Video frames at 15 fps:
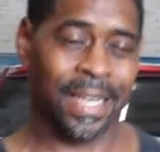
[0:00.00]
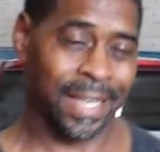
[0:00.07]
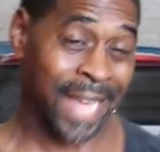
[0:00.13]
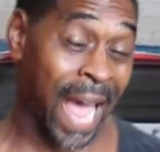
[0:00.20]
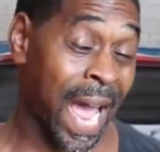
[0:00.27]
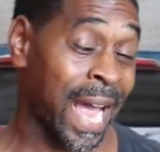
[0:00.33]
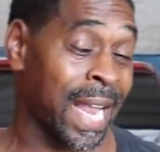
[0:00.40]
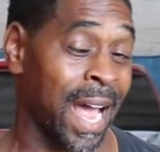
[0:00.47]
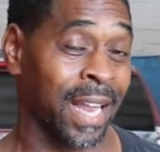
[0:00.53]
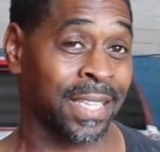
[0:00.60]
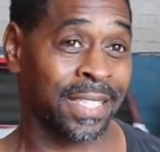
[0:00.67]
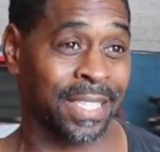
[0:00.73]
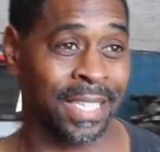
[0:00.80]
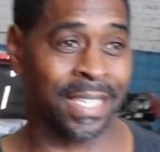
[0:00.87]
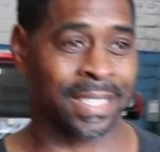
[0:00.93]
9 out of
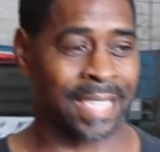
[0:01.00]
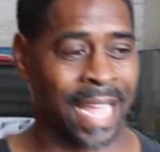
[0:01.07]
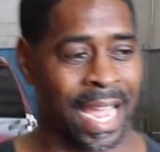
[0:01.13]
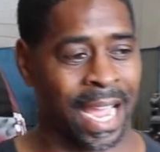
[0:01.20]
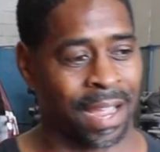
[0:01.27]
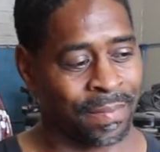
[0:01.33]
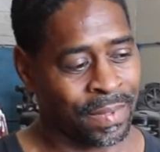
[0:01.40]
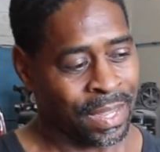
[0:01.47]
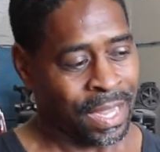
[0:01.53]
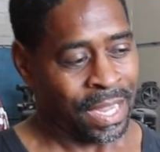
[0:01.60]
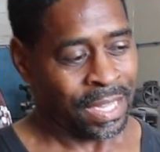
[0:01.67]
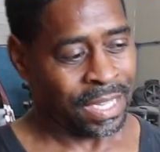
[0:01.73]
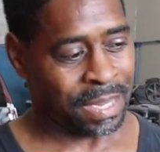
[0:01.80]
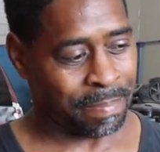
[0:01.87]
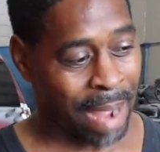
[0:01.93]
10 times,
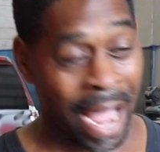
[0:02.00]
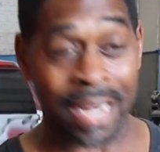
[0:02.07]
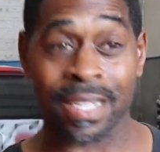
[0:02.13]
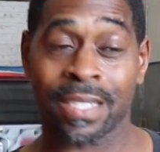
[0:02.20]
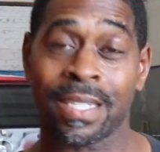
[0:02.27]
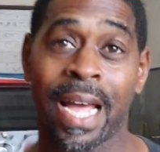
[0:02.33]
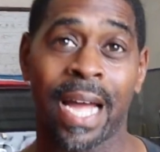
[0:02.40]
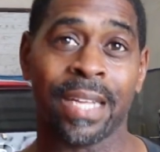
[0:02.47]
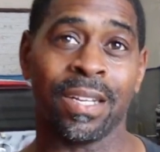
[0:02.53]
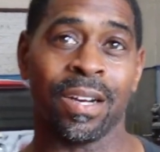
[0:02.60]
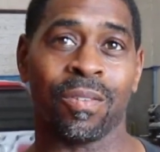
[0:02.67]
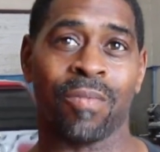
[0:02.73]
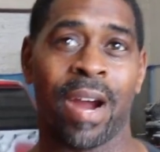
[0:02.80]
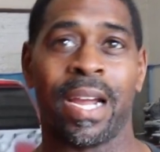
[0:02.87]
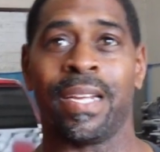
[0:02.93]
the body's not
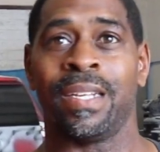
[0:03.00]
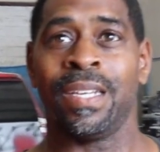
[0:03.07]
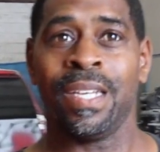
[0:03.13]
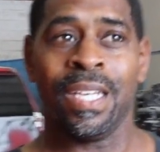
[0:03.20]
done right.